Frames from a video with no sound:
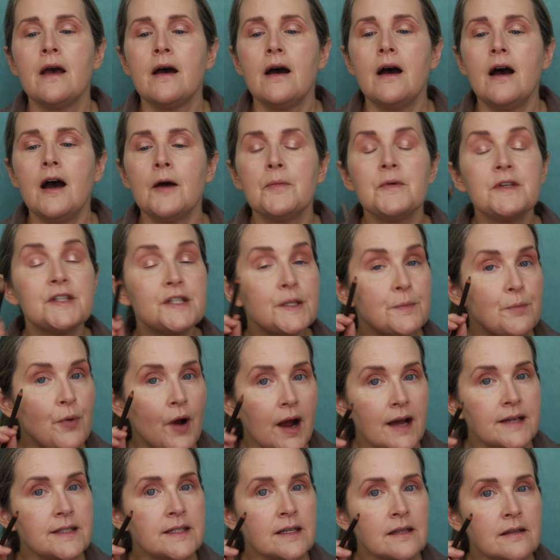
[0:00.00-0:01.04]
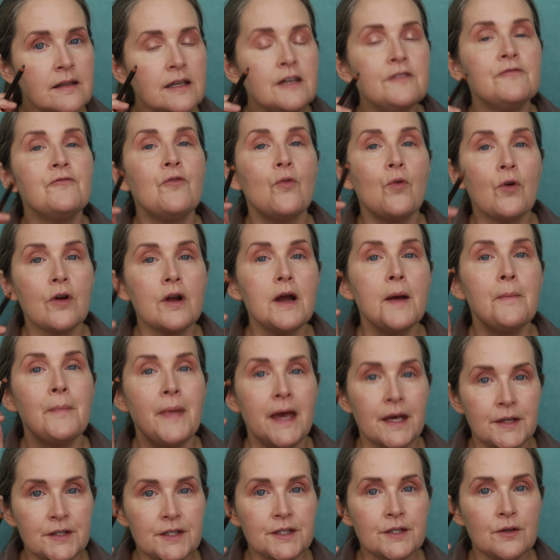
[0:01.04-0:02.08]
But surprisingly for a
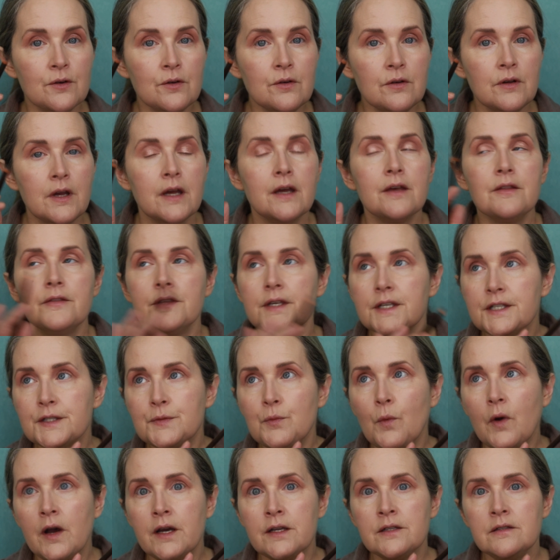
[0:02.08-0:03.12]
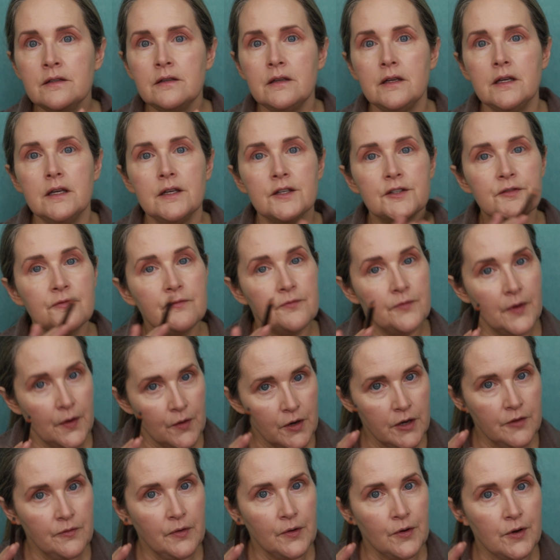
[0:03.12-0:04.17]
pencil, this one is
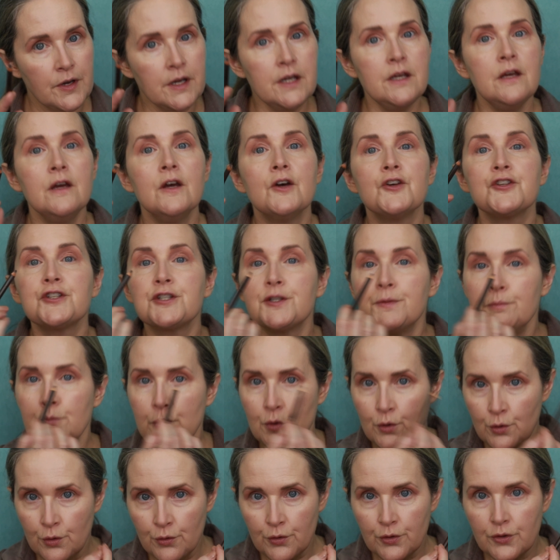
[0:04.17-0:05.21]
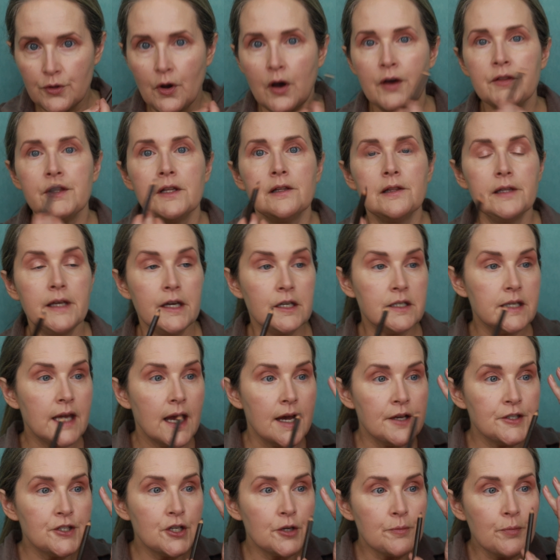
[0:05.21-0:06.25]
very, very smooth on the lid
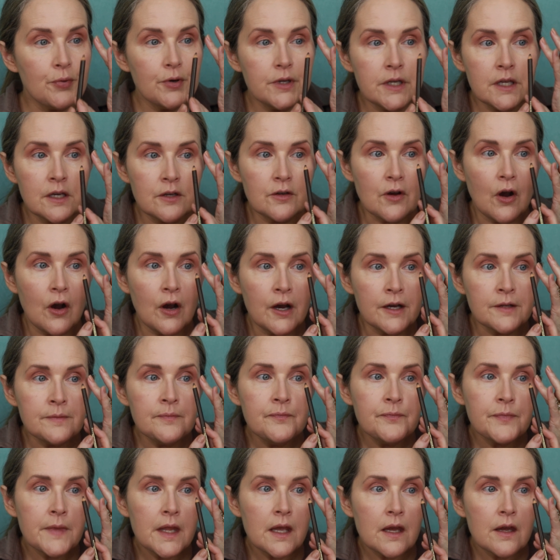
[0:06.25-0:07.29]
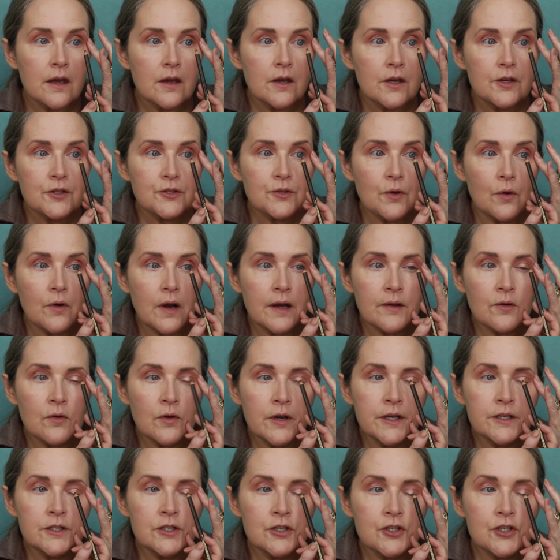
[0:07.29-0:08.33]
as you're putting it on. So I'm
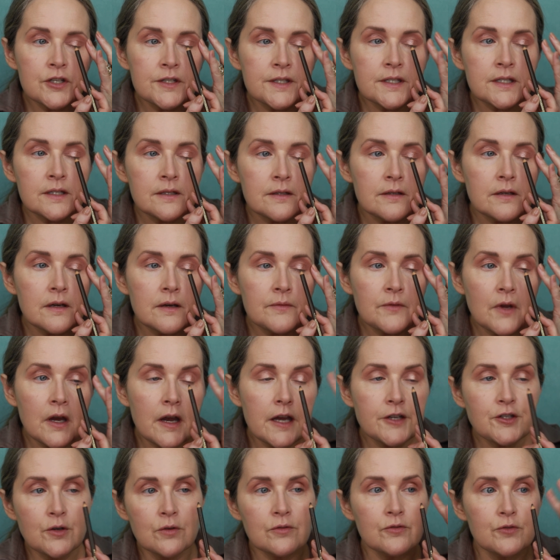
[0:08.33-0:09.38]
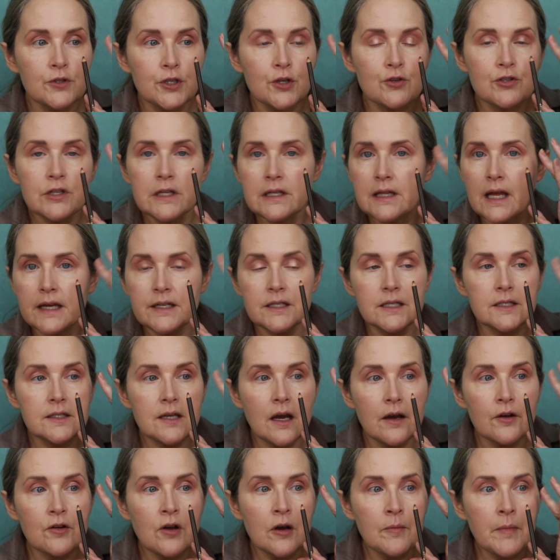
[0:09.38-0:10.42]
going to just, I don't usually like to
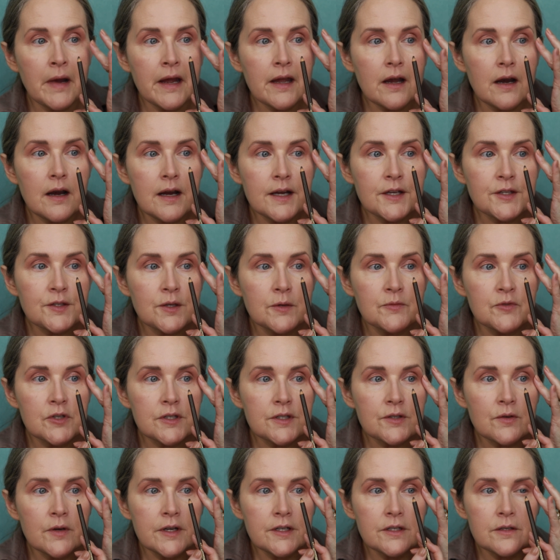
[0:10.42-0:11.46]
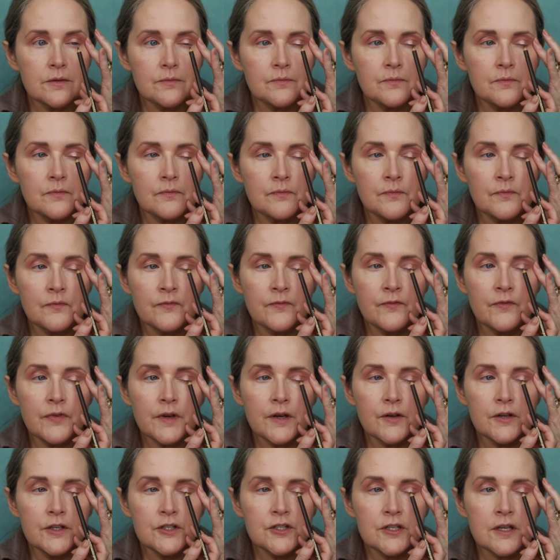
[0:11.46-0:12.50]
tug on my eye, so I'm just going to
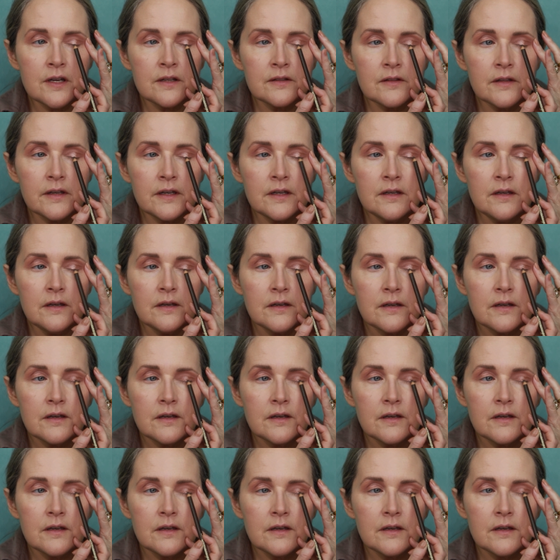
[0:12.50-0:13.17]
very gently